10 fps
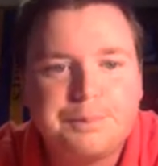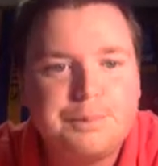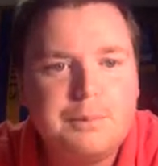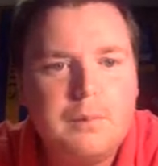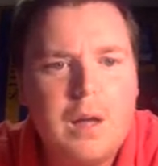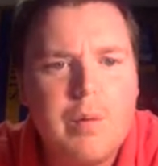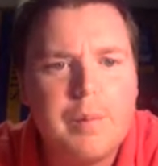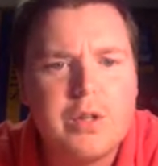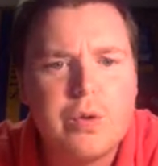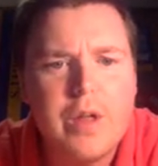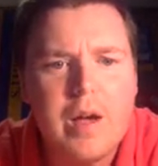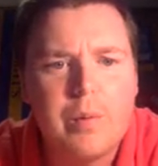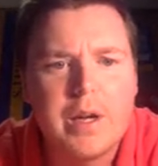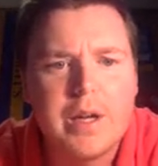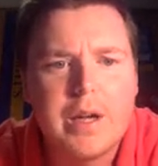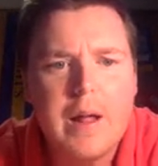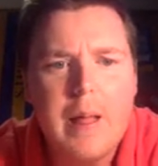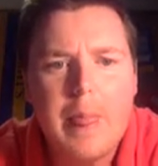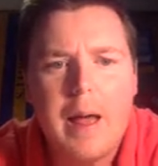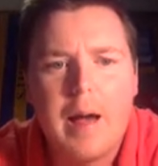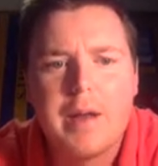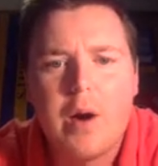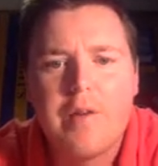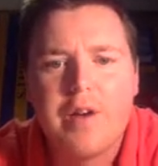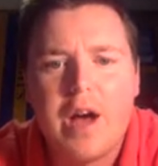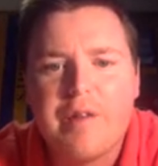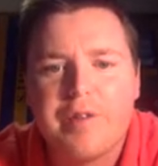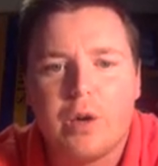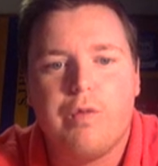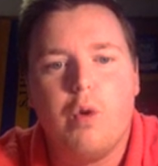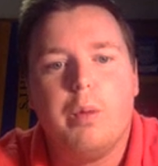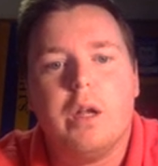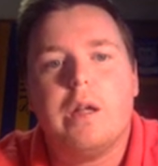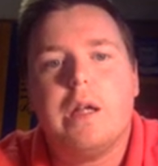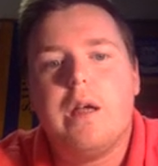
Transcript: And when we do that, we now have a half angle formula.